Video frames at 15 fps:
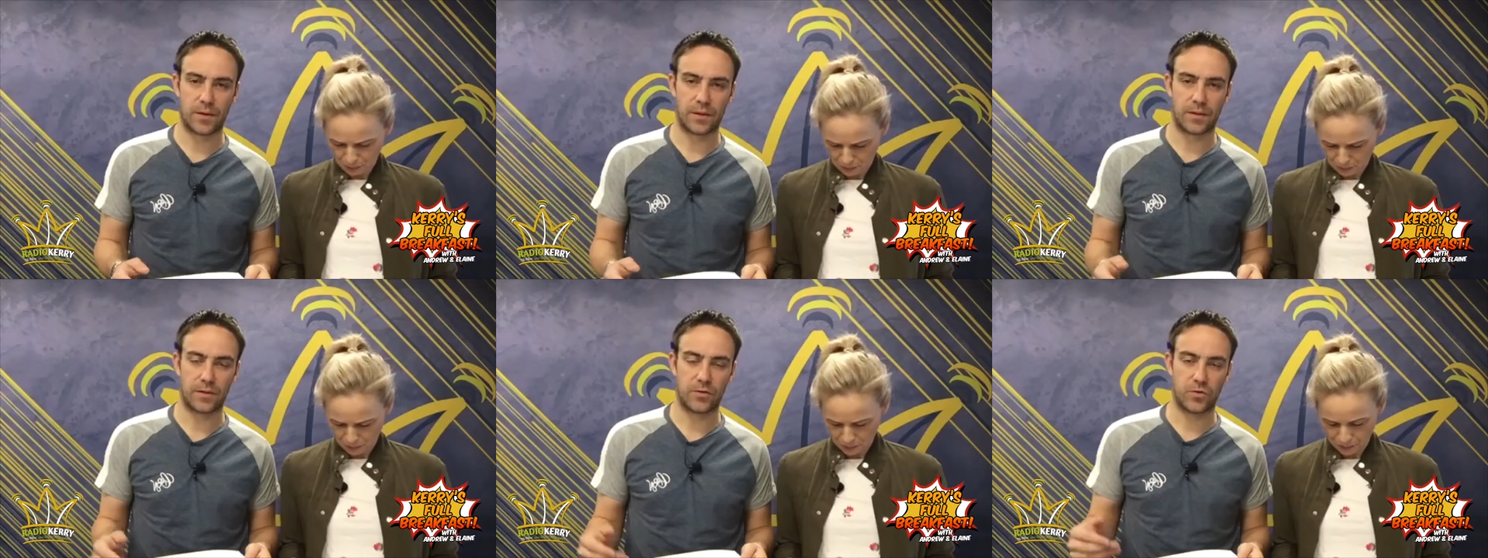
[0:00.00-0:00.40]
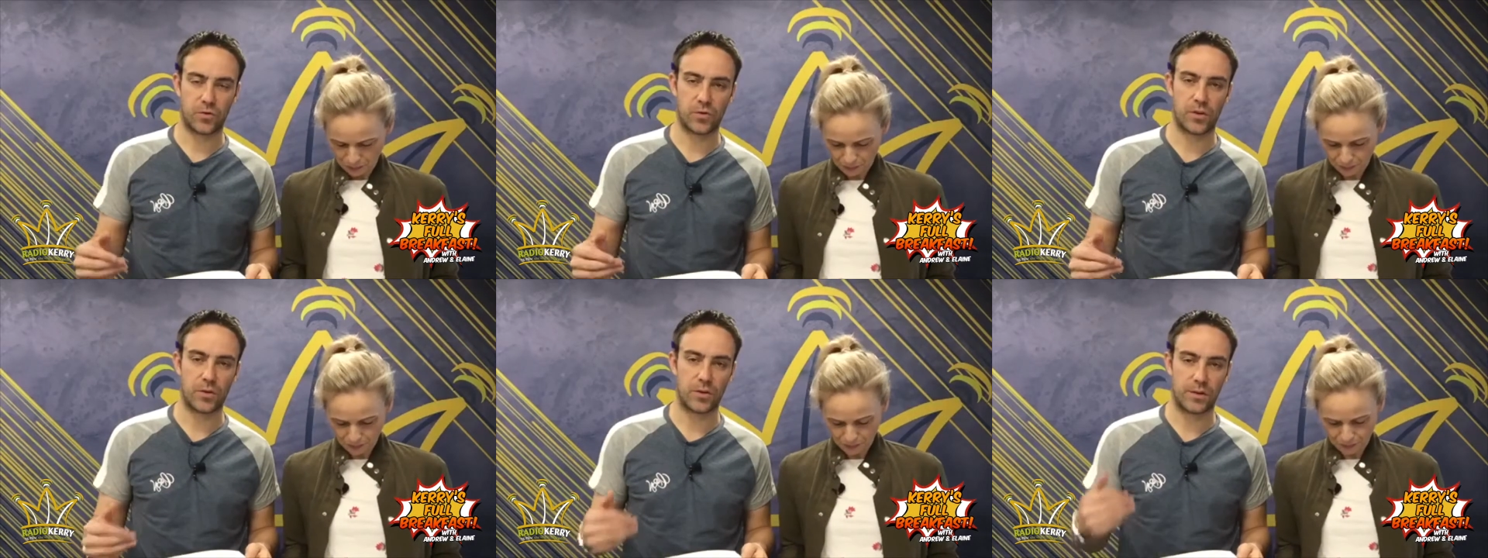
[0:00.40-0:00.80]
Speaker 1: that the
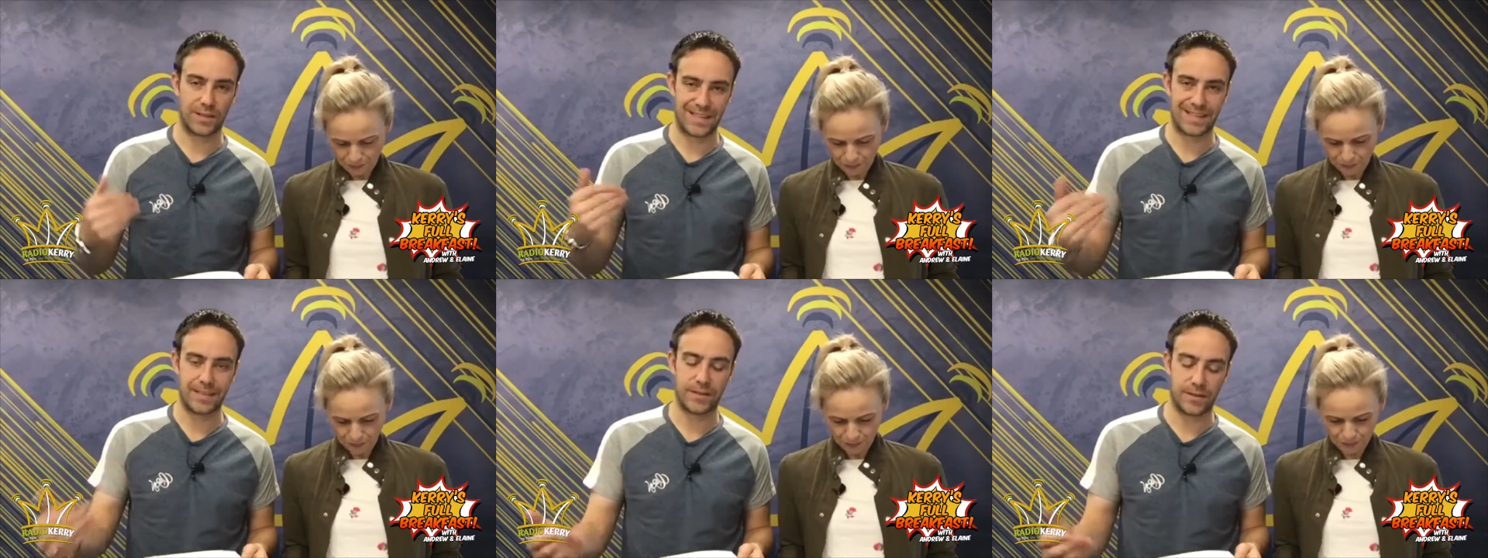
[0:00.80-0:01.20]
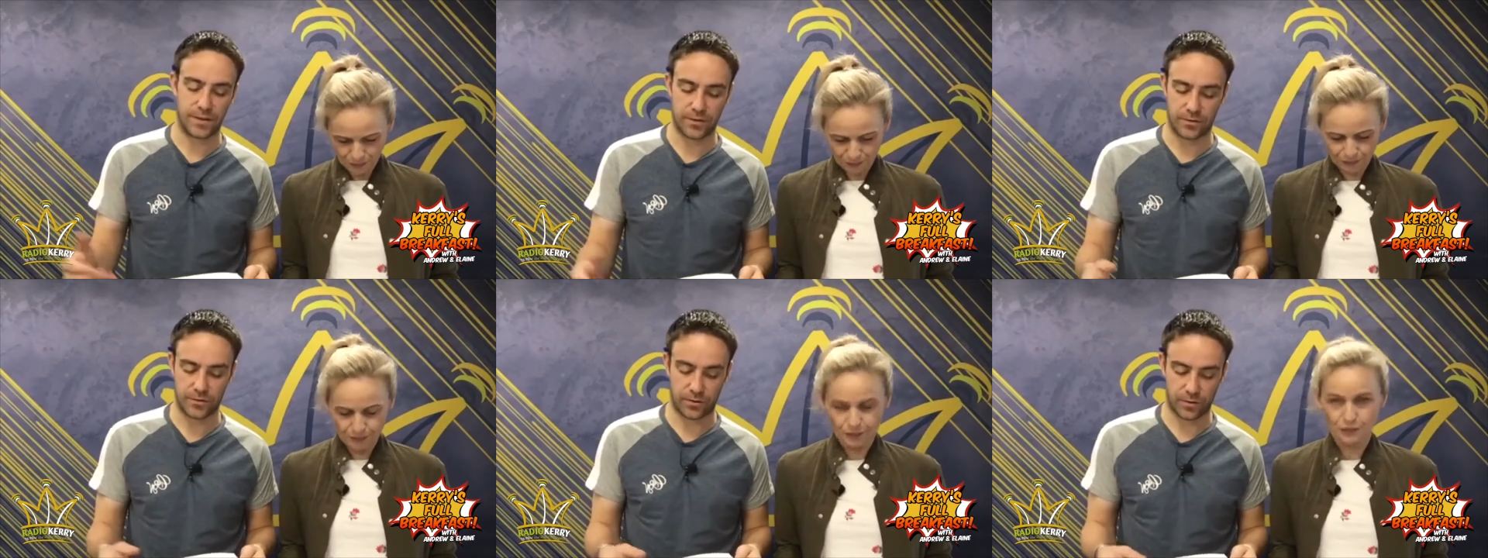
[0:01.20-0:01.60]
jury didn't
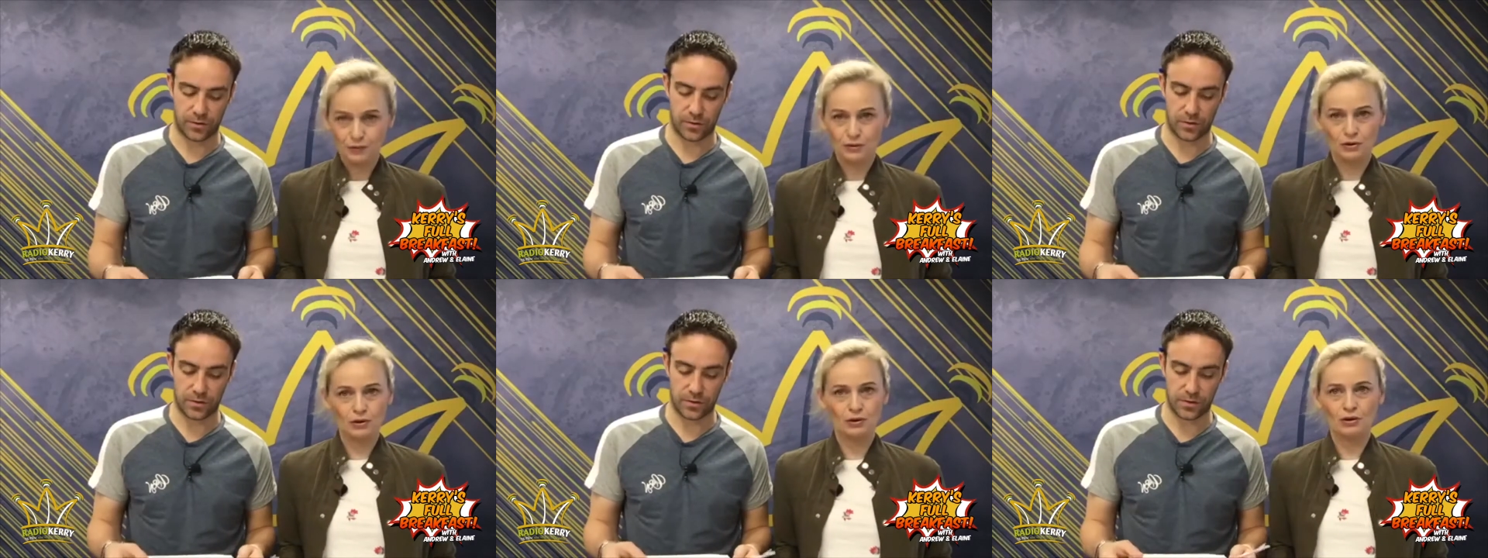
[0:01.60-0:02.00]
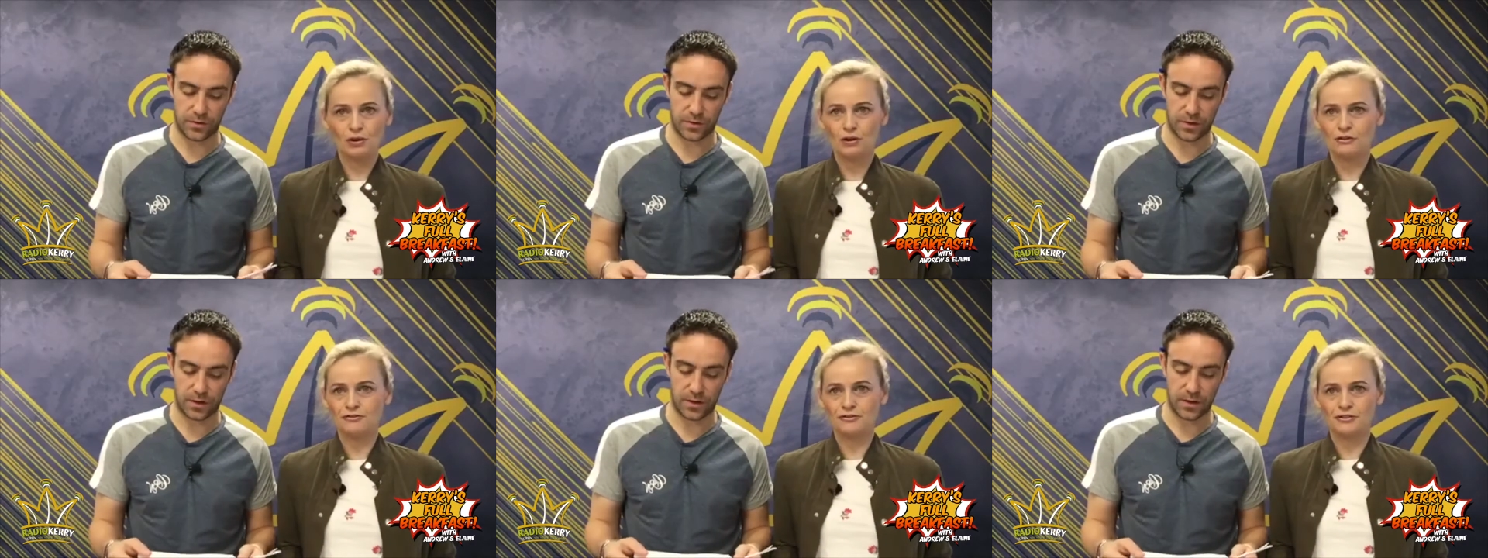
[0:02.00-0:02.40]
hear during the course of the
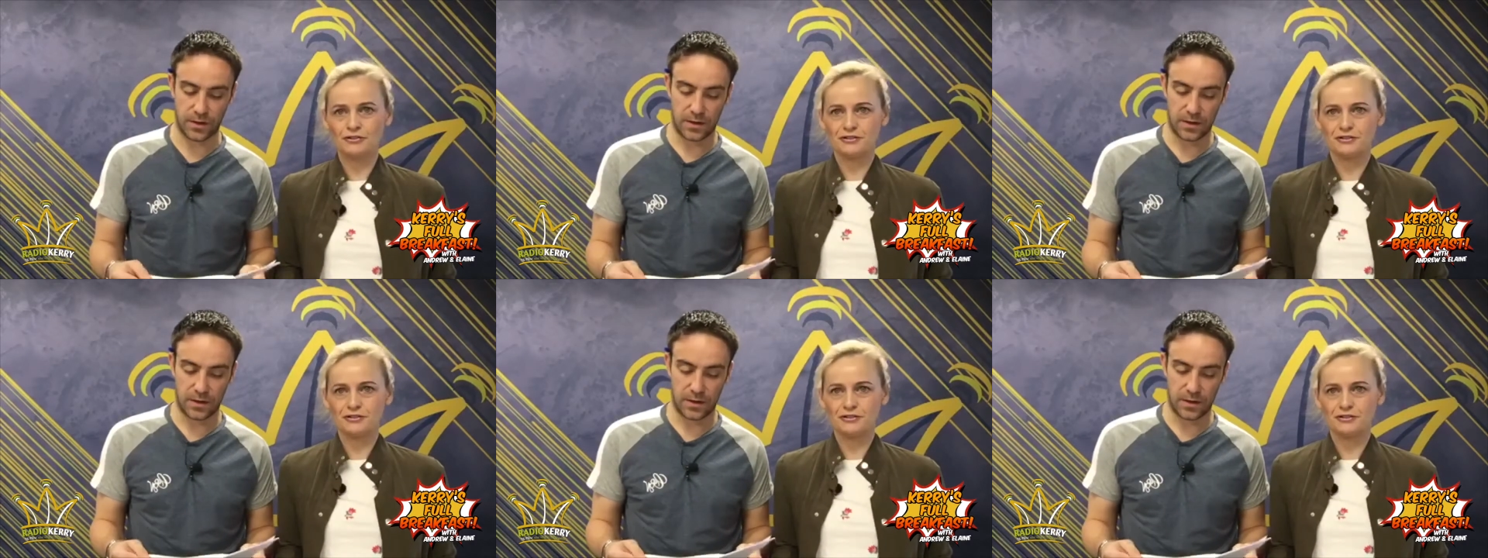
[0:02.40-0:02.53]
trial. Awful